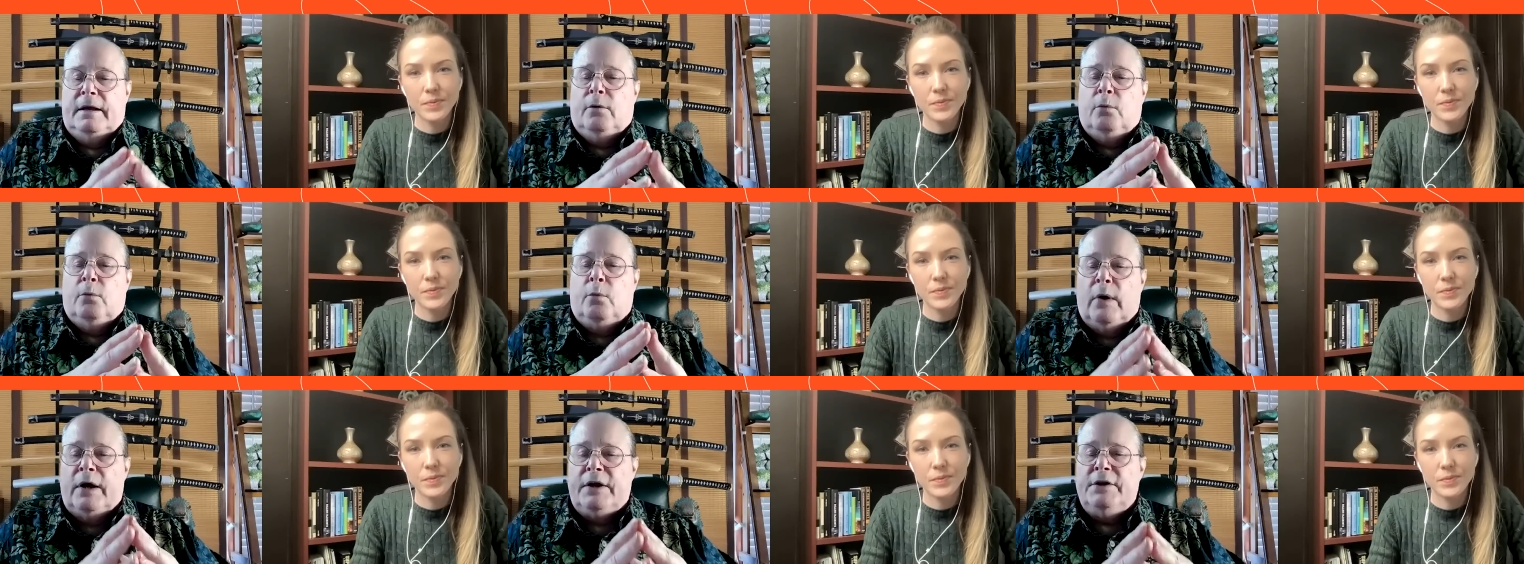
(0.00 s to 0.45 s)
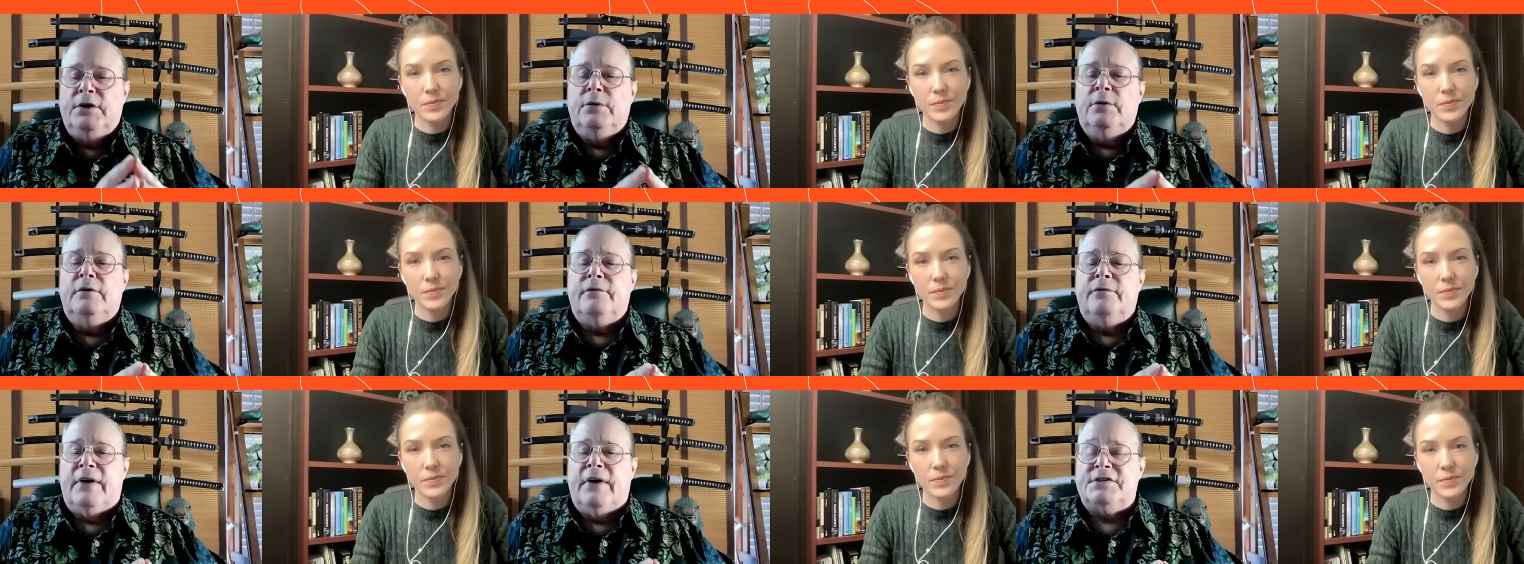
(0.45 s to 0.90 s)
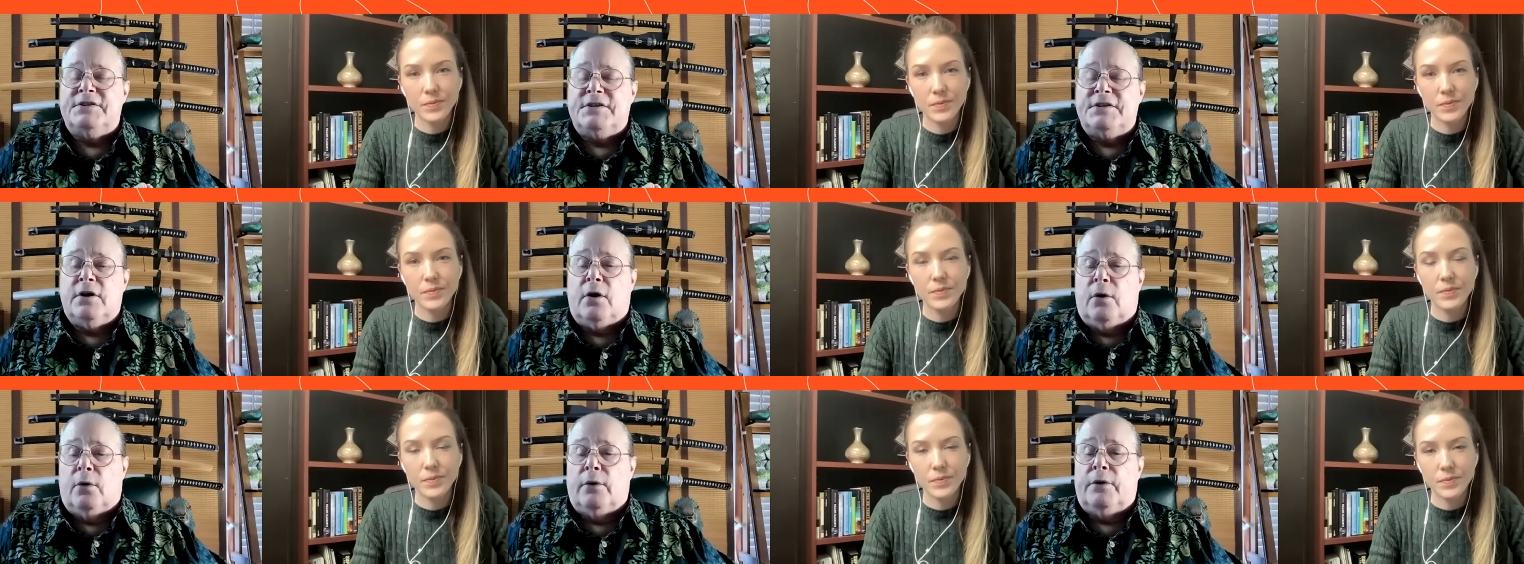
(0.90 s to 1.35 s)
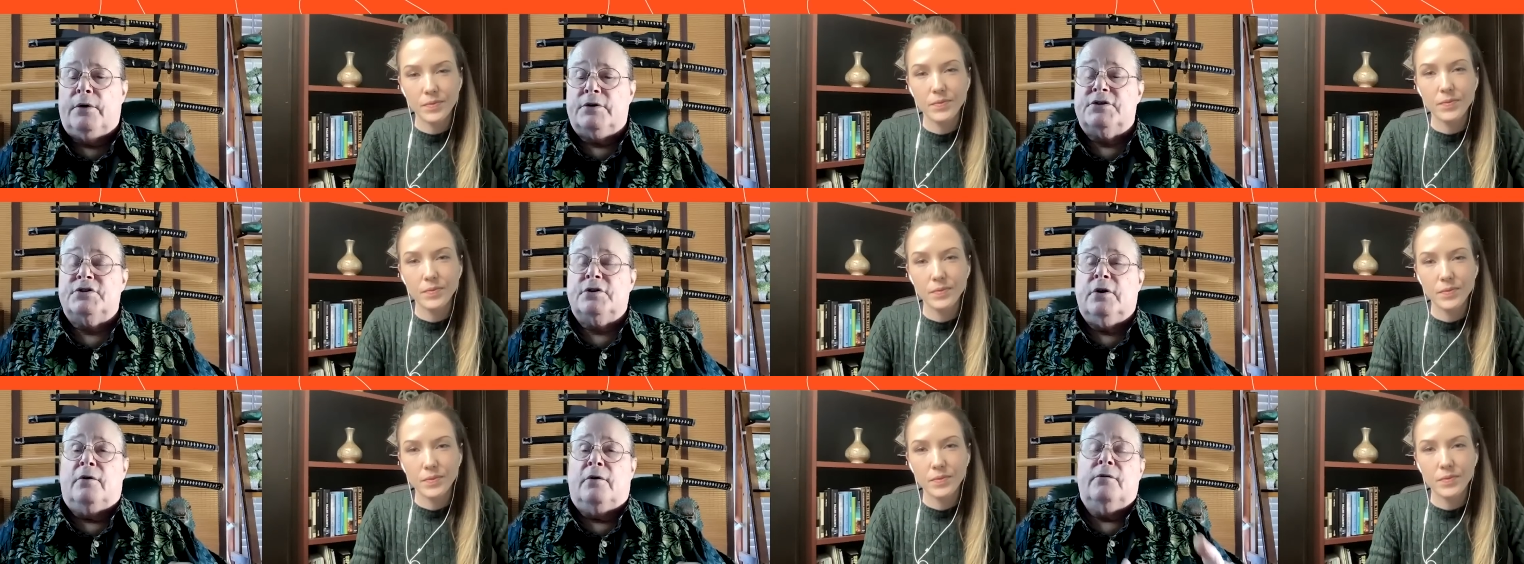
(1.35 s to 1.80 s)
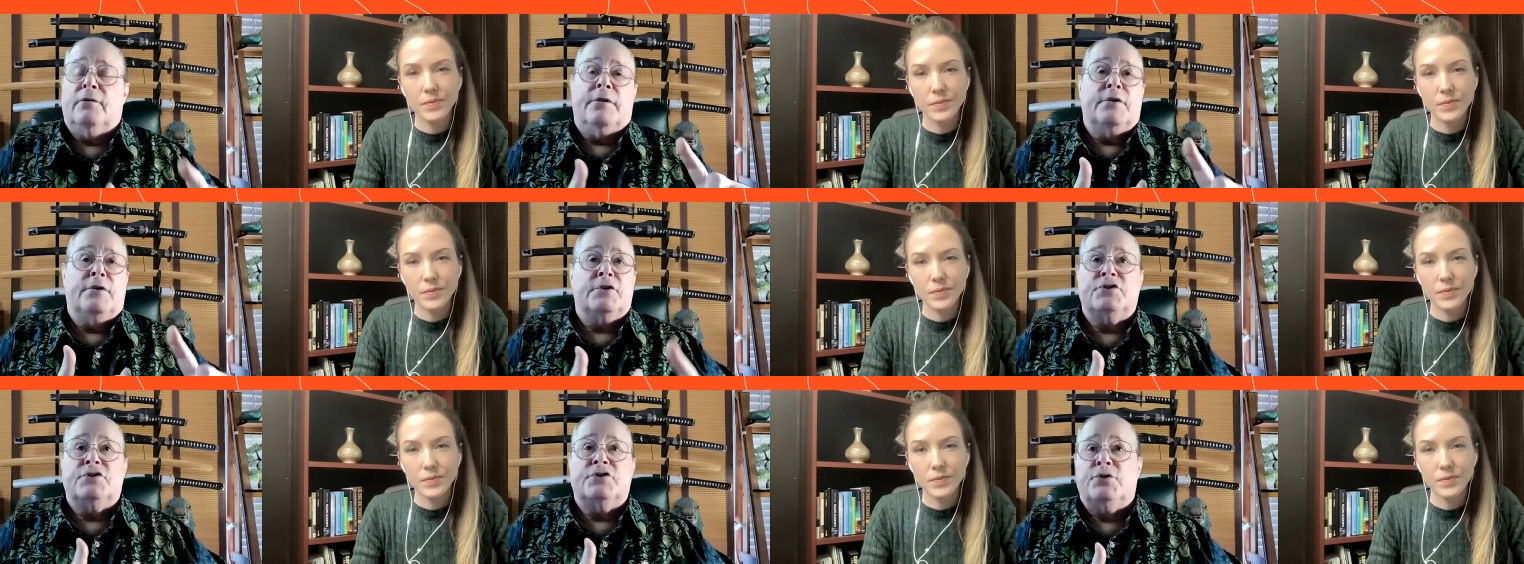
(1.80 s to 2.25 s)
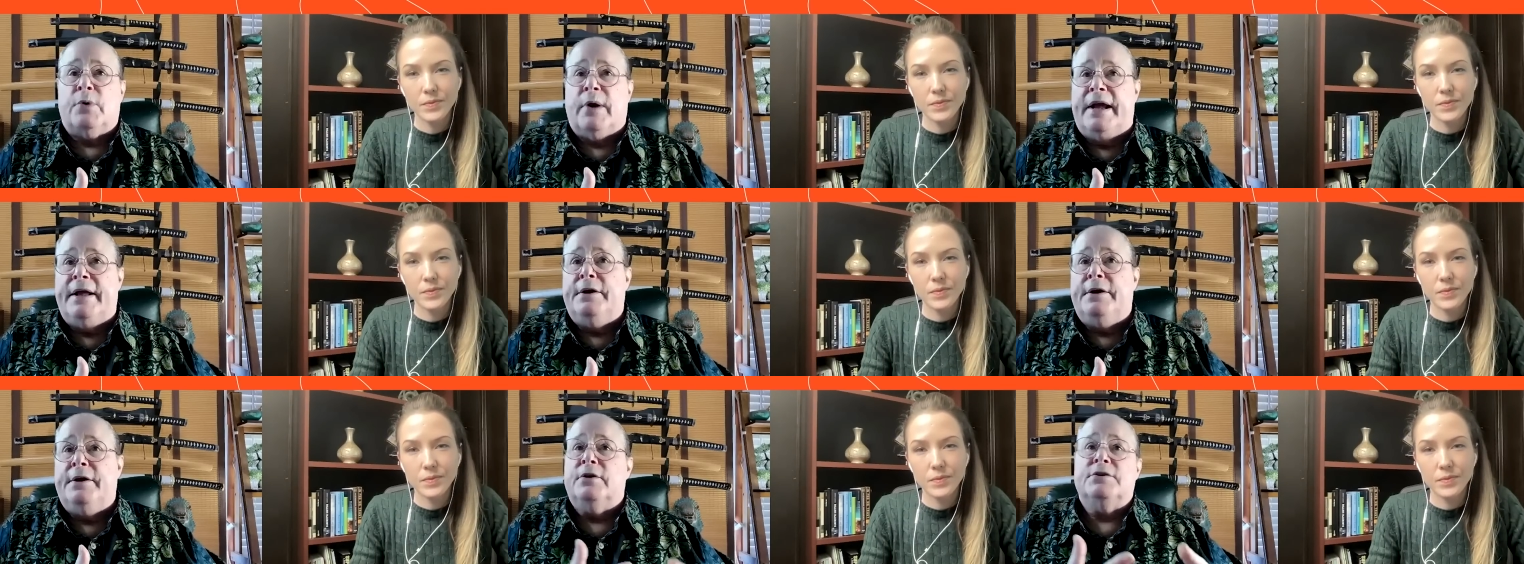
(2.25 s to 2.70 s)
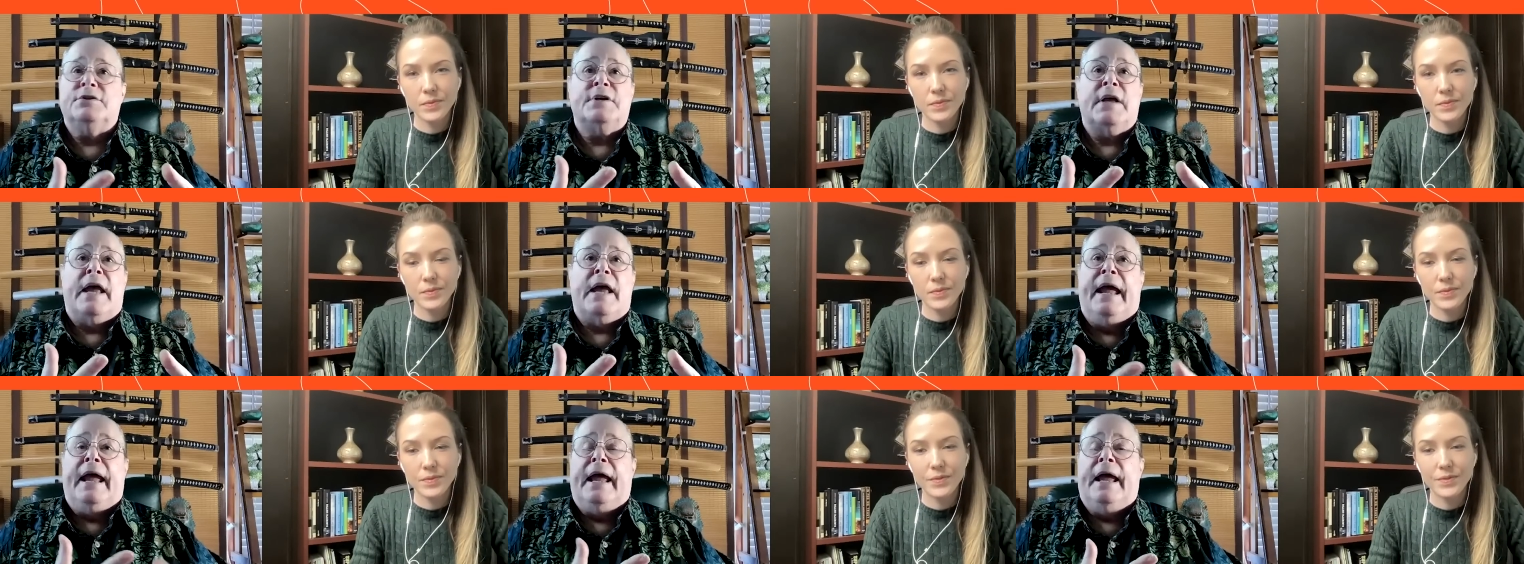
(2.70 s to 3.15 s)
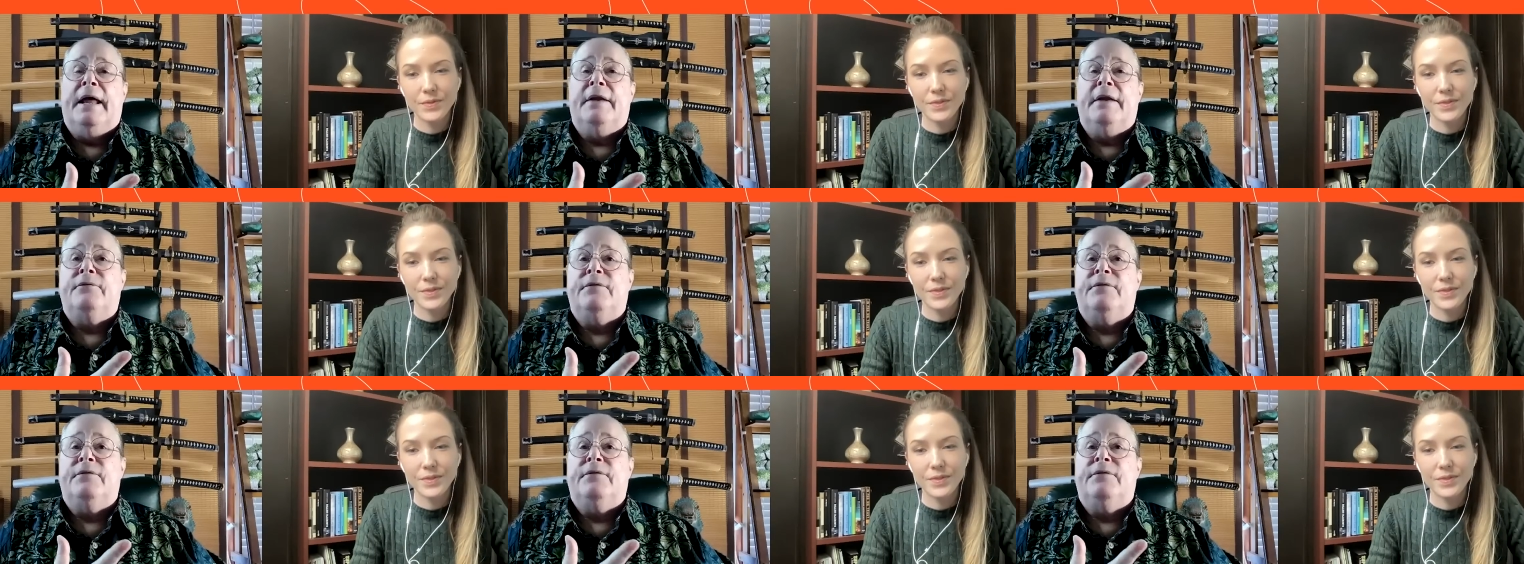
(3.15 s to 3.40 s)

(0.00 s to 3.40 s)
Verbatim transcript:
Speaker 1: When you invest in gold or silver, there's traders and